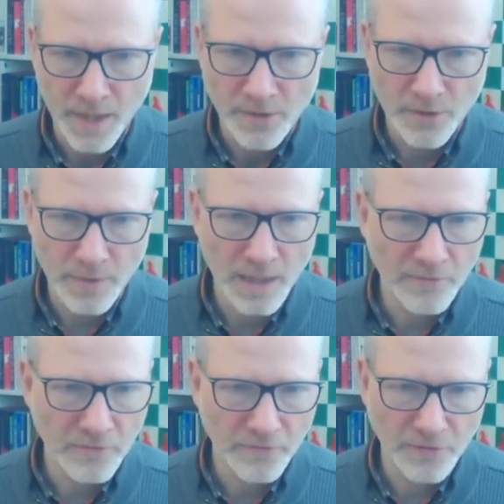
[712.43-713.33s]
So
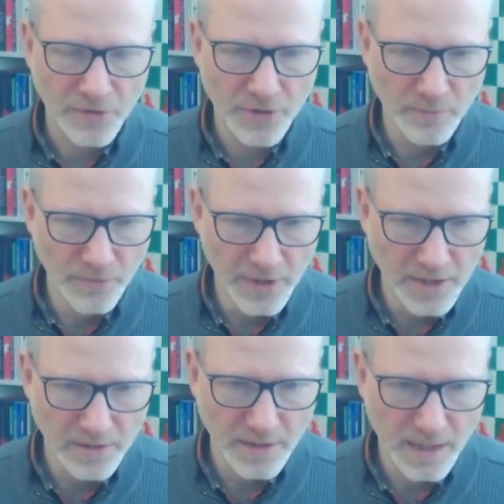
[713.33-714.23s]
if for some
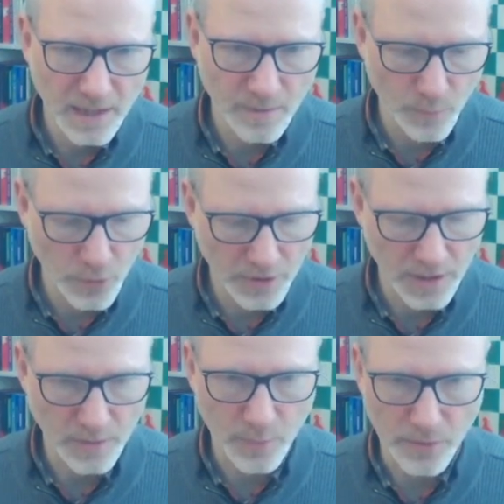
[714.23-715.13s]
reason he can put
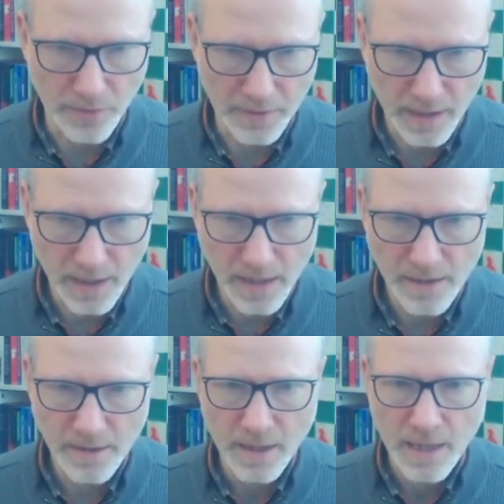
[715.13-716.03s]
his pawn
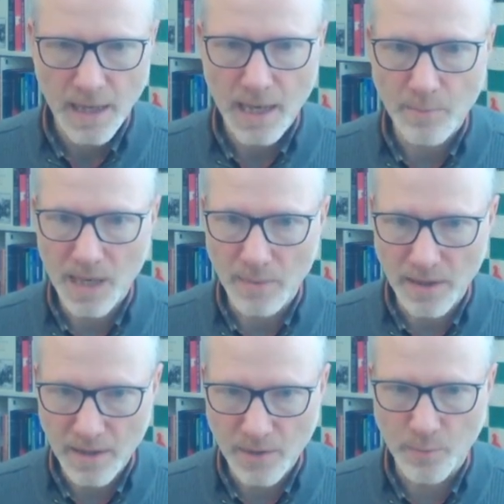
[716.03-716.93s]
here and maybe
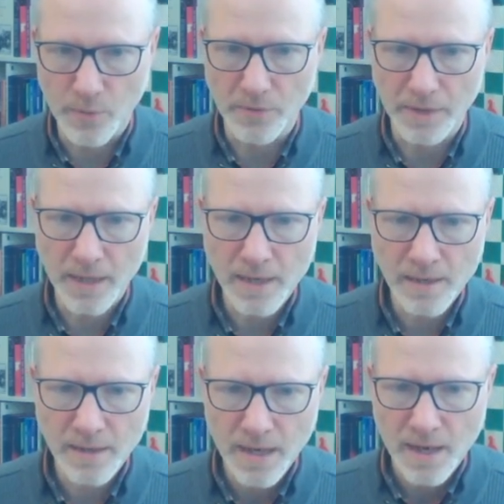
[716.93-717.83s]
this pawn
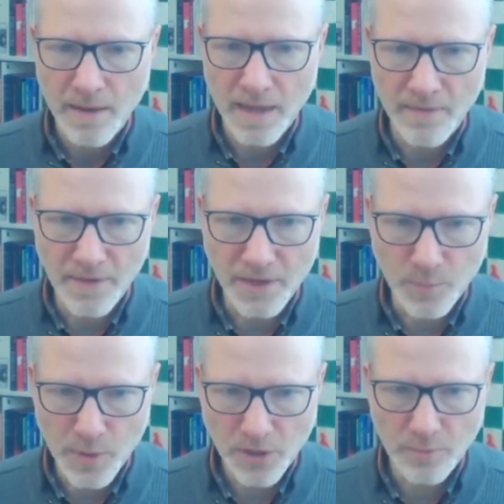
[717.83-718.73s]
here, then this
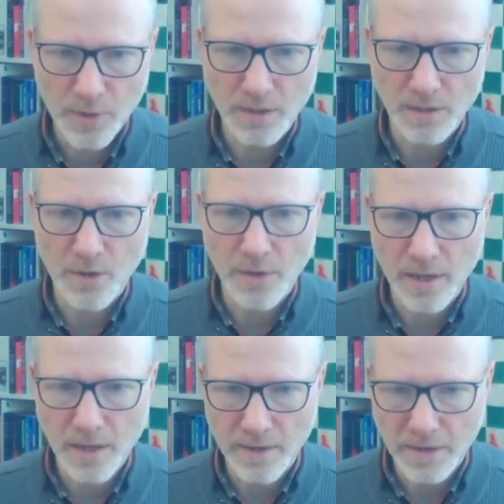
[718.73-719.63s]
bishop can go
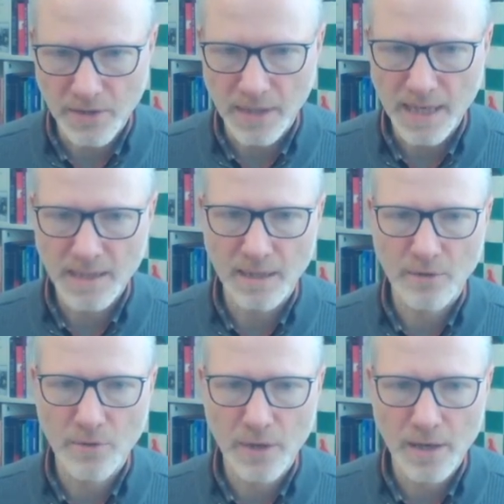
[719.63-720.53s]
here and this knight can
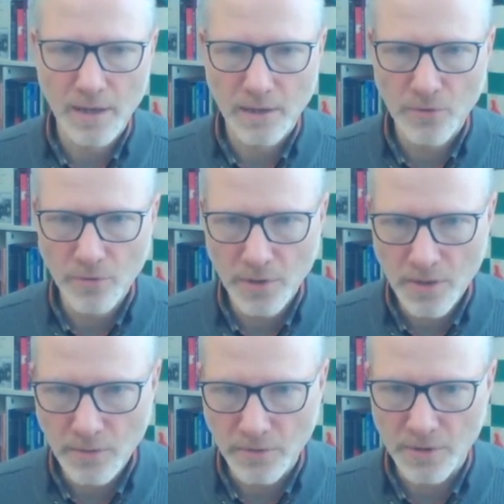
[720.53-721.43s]
go here, and who
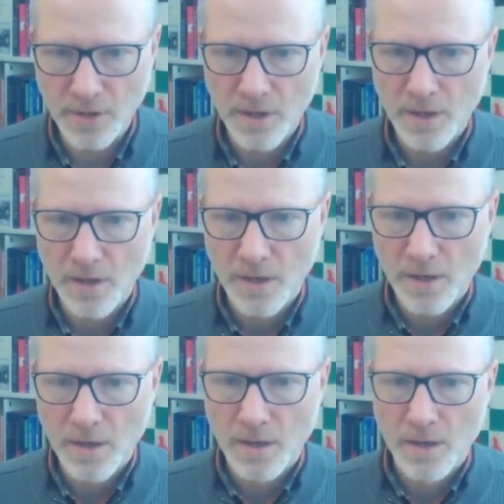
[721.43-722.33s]
knows,
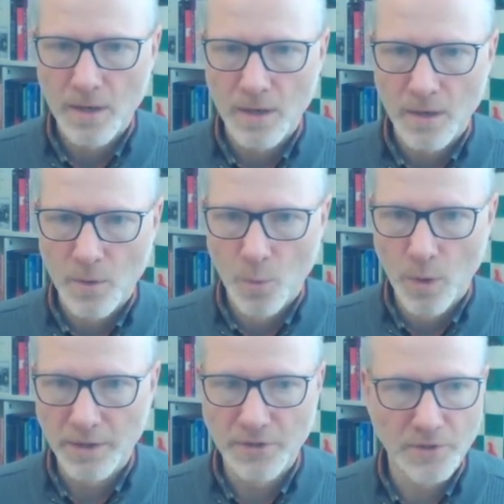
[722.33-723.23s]

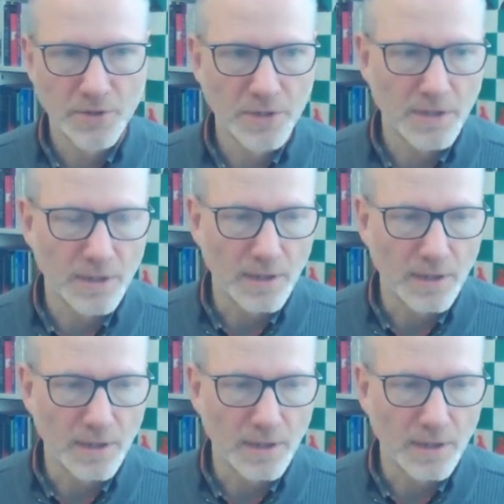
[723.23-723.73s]
we're just